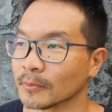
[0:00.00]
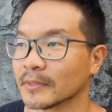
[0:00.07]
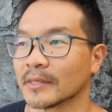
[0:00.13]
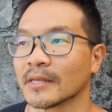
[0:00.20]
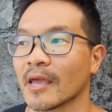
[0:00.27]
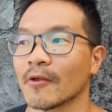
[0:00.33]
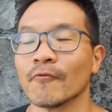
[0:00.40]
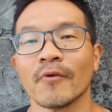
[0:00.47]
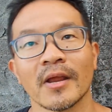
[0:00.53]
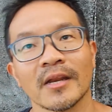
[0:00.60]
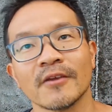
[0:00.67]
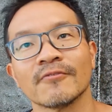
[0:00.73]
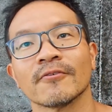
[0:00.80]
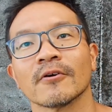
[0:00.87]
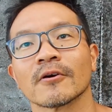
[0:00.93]
and get
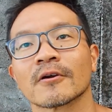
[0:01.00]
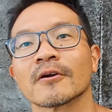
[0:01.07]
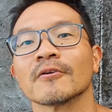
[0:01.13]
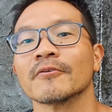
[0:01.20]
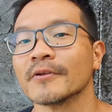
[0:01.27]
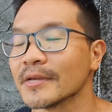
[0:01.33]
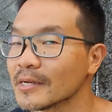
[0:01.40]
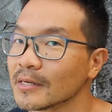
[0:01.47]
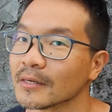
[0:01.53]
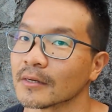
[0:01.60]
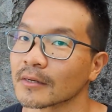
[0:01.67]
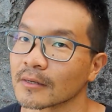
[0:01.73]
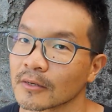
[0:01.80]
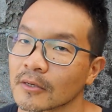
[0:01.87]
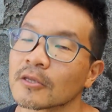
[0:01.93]
ready for
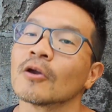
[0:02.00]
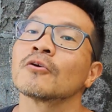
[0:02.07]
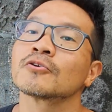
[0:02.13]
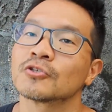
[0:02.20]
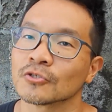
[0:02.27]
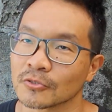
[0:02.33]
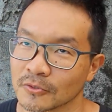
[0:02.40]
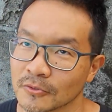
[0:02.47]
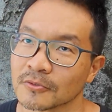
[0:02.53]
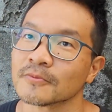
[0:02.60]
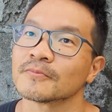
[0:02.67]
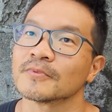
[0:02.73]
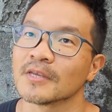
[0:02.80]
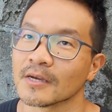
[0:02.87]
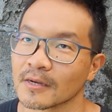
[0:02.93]
Korea. Oh, Gyeongju. Wow.
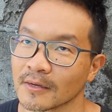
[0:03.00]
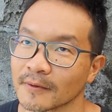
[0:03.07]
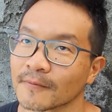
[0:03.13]
Yeah.